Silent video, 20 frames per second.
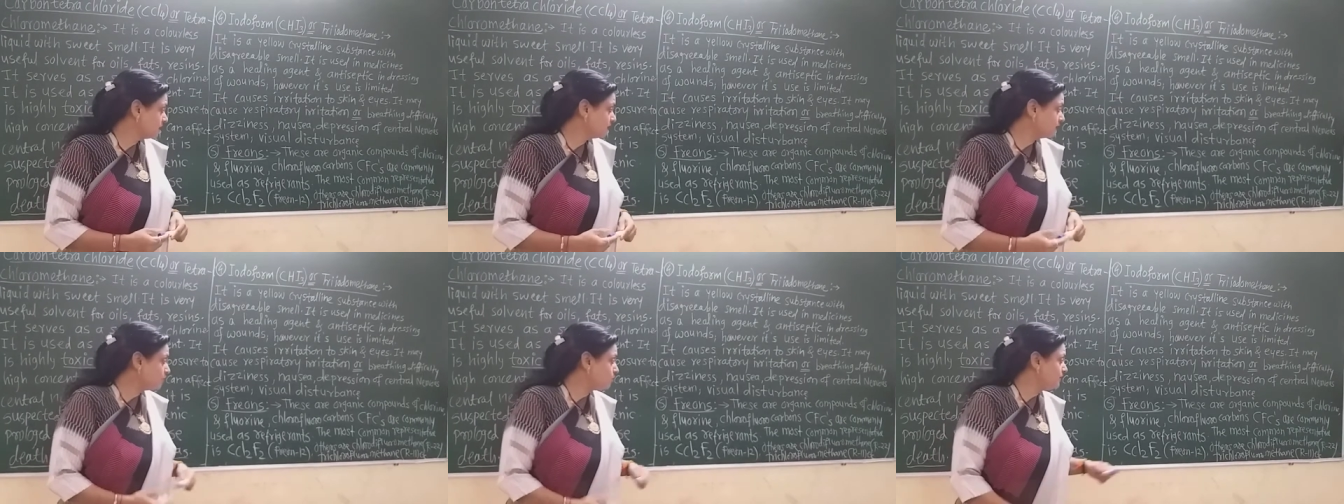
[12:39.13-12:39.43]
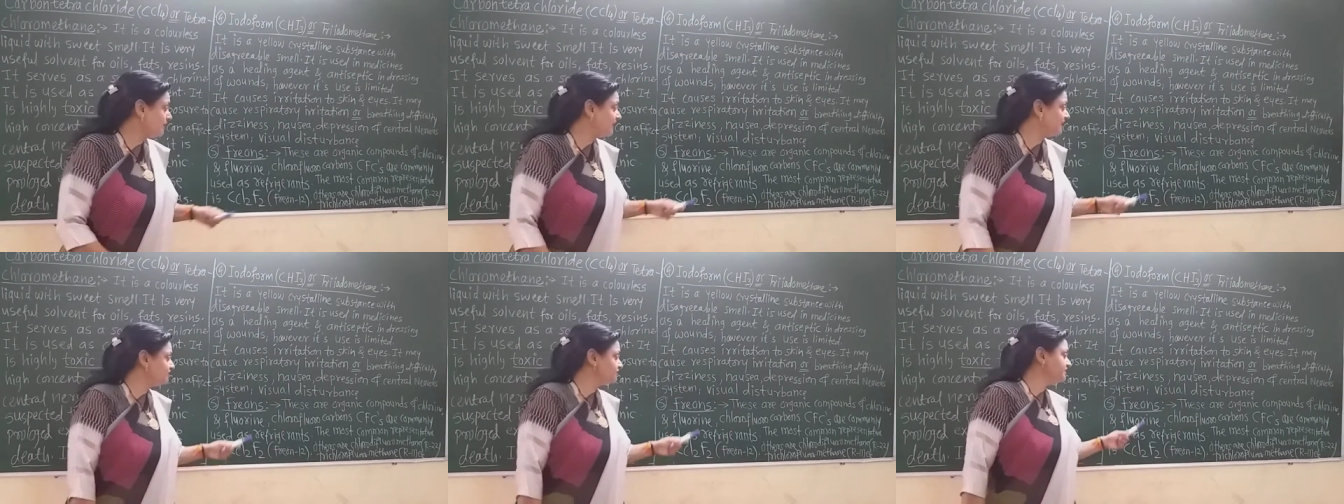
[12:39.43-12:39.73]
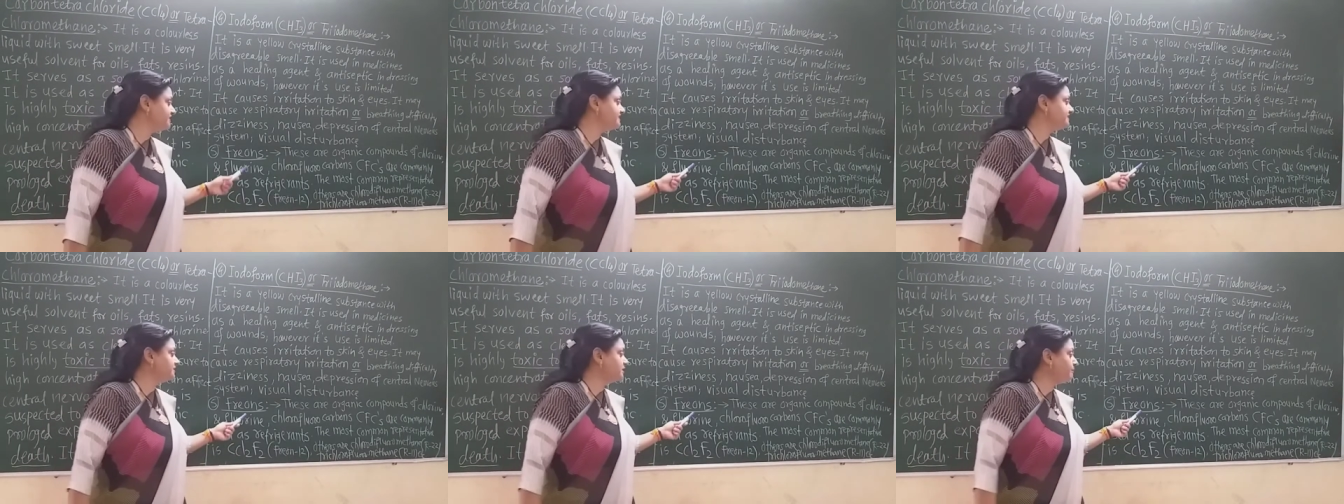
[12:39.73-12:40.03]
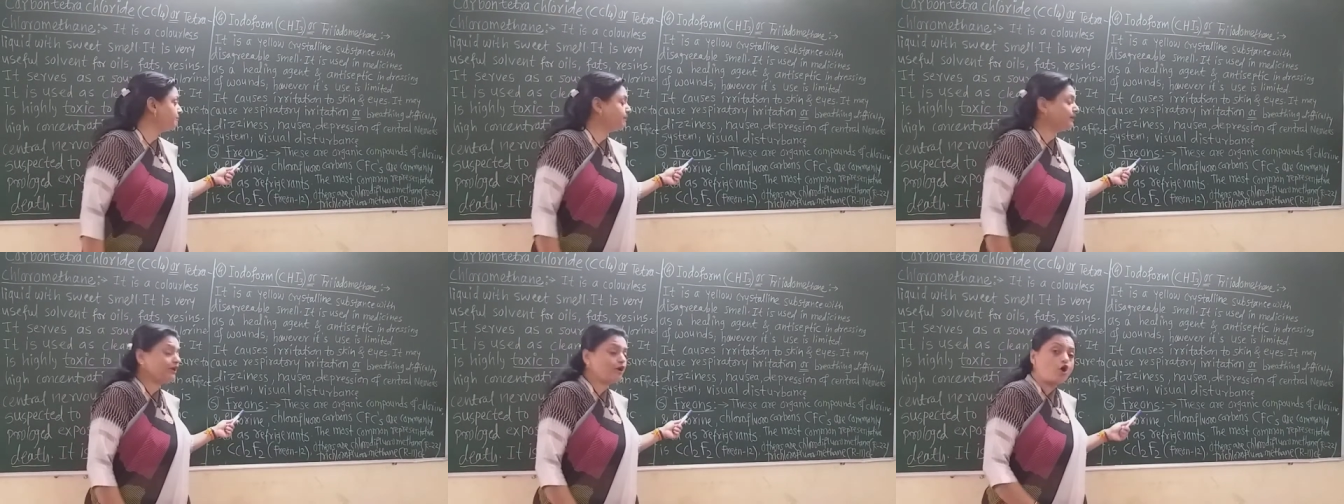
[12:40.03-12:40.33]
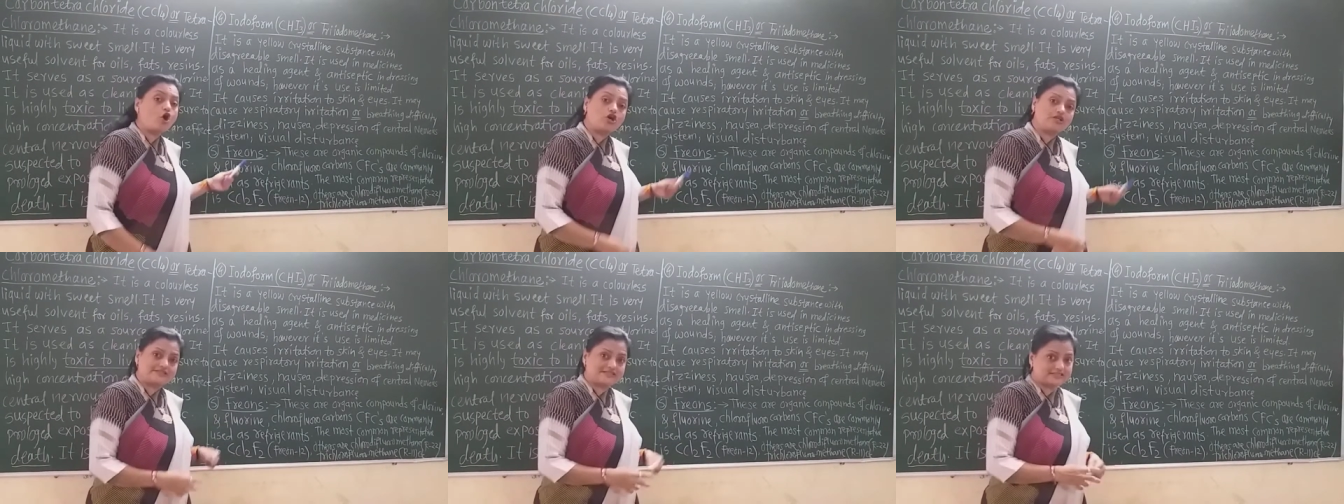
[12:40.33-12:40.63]
Now next is the
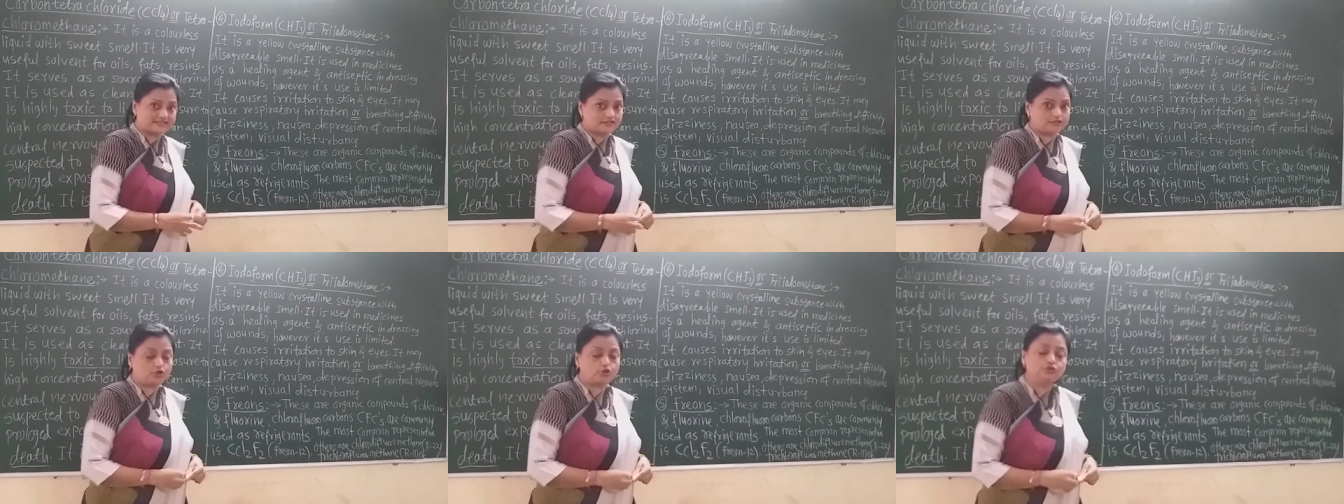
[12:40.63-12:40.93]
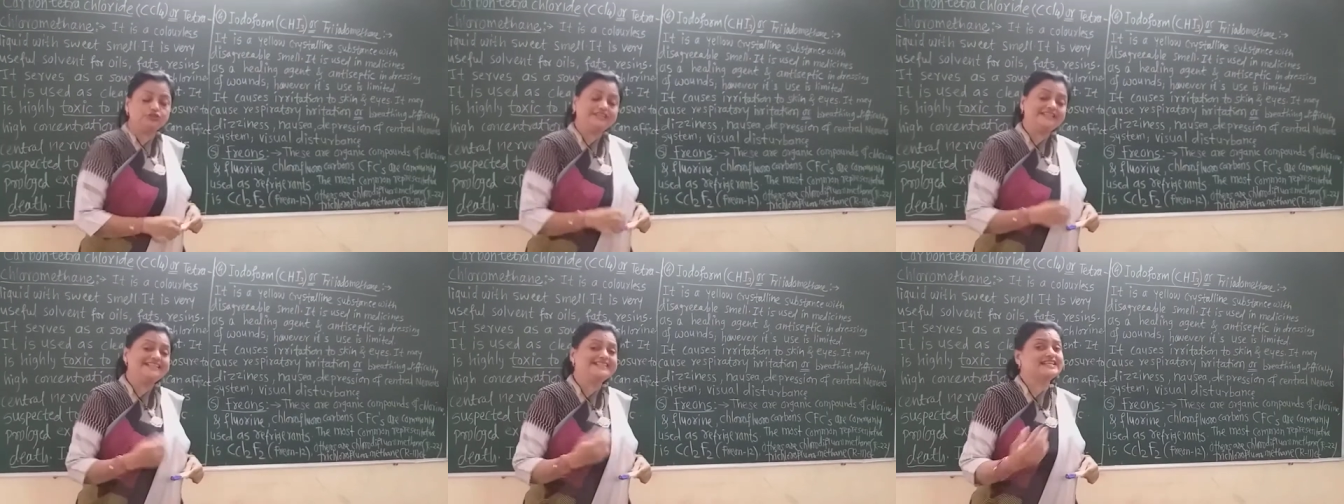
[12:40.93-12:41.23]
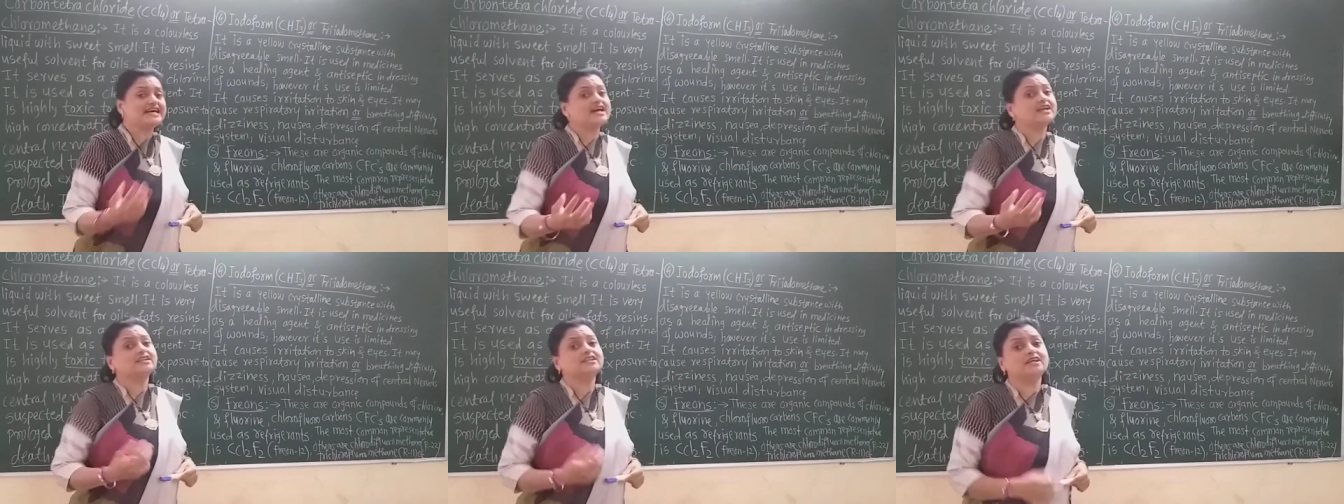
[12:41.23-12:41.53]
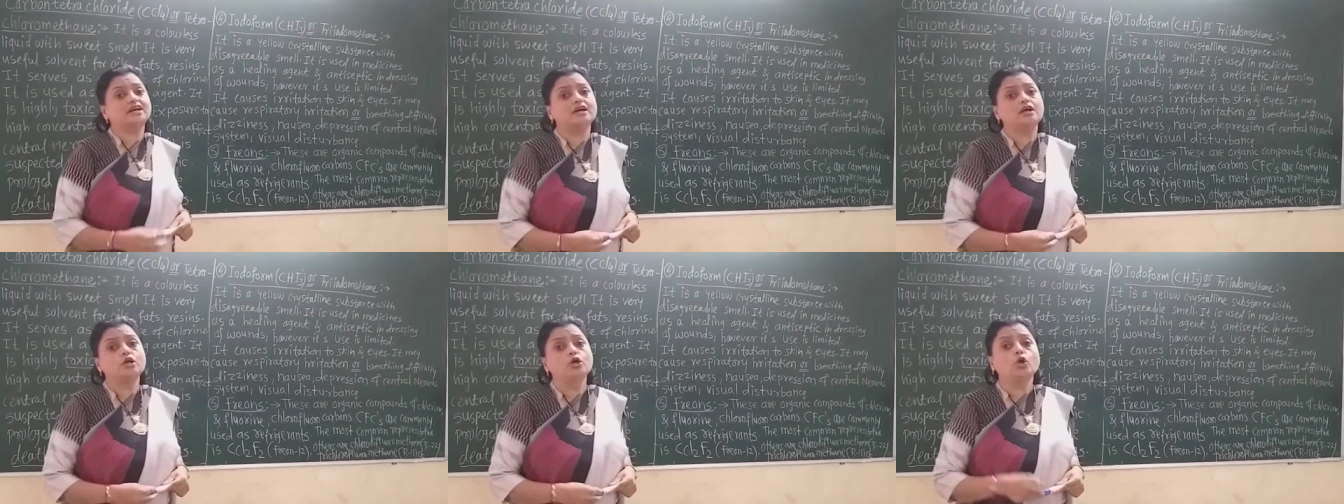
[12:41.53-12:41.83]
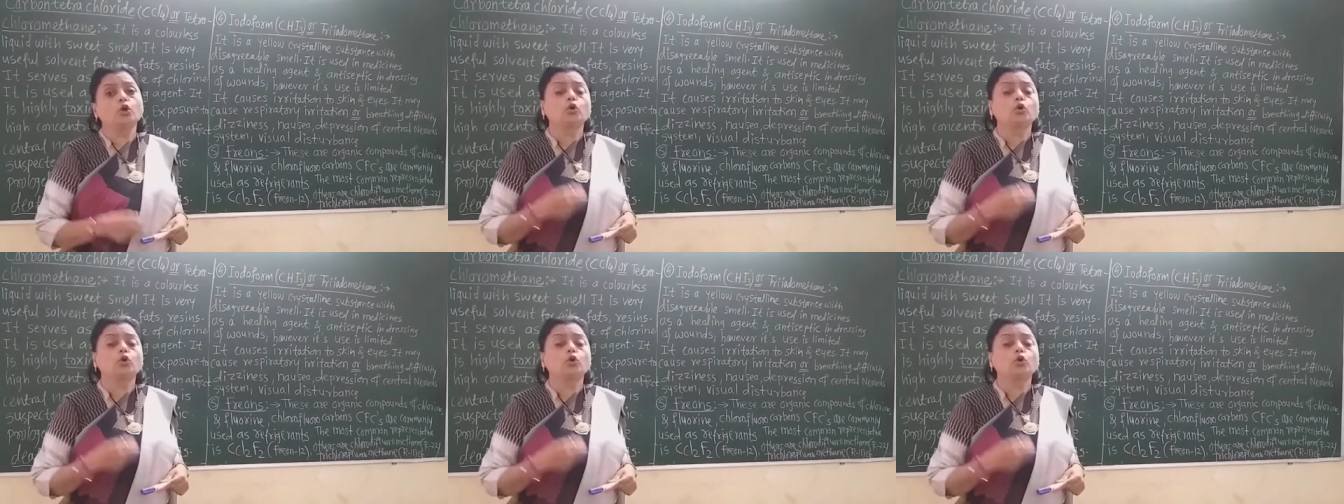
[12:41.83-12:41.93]
freons. Now these are the